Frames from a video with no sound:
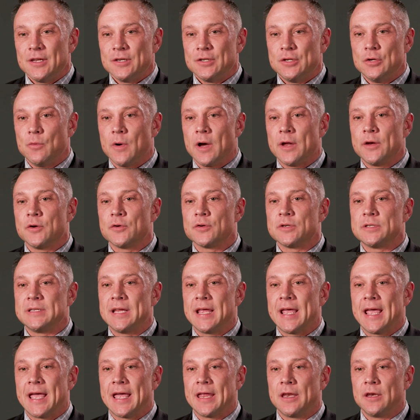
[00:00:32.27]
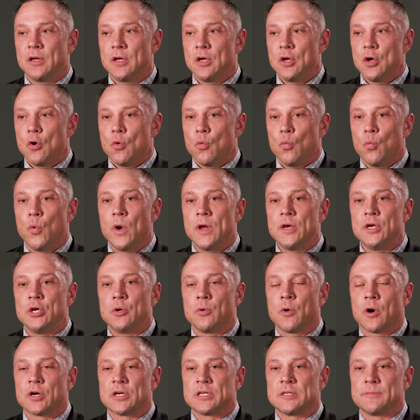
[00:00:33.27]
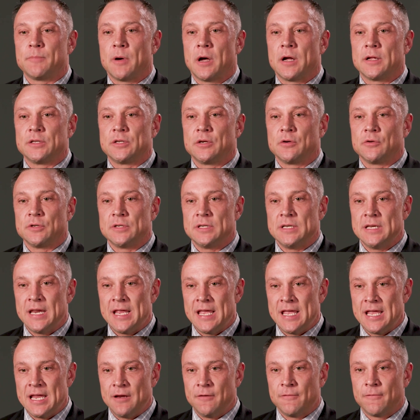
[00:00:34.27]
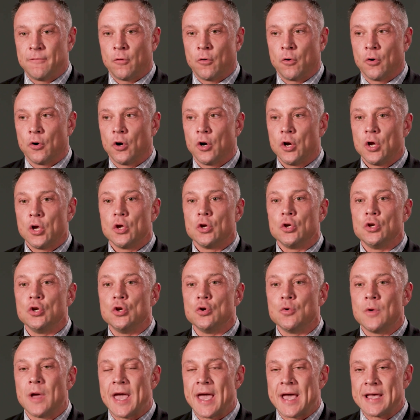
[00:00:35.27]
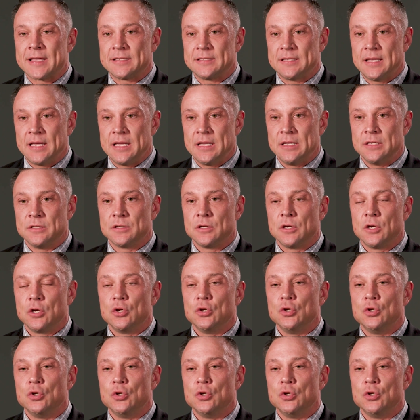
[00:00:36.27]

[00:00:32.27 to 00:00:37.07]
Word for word: to understand what do our sponsors need for new assays,